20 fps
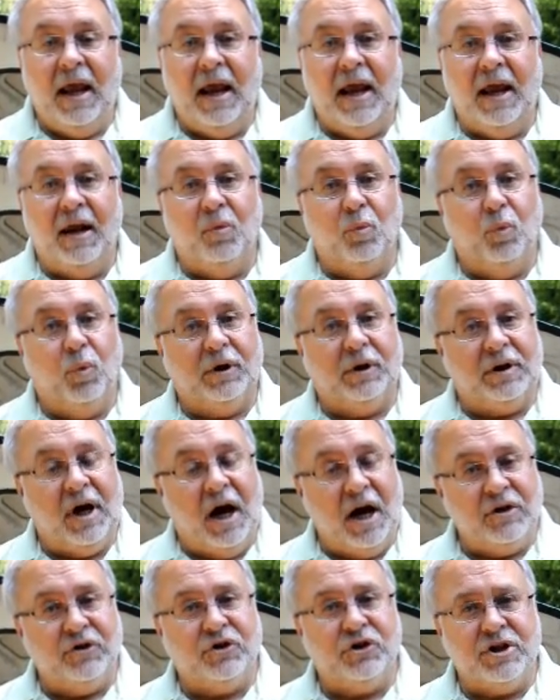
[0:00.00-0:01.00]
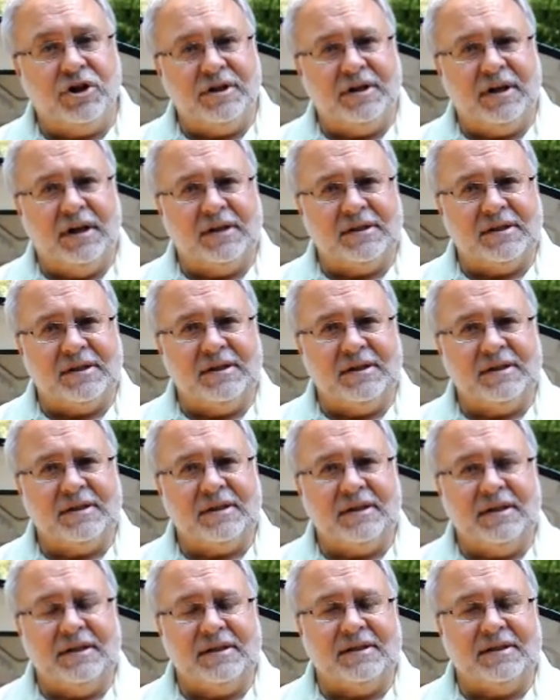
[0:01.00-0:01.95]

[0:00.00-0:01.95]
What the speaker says: and what hydrogen does is